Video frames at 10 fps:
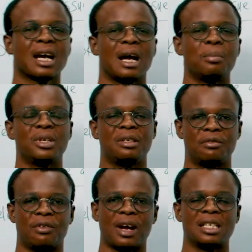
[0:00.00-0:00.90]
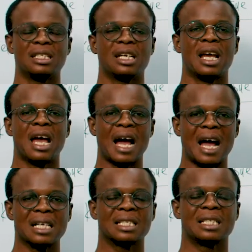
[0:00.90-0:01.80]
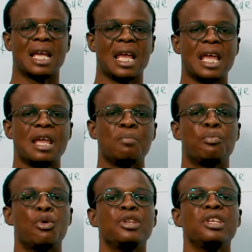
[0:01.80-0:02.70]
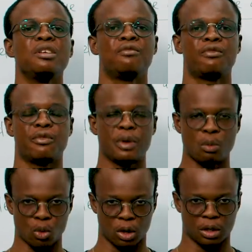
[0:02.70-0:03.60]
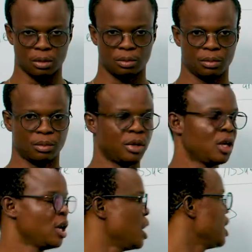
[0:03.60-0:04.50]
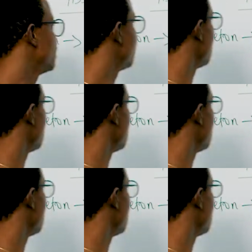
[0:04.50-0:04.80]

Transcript: can be defined as a bony framework. It's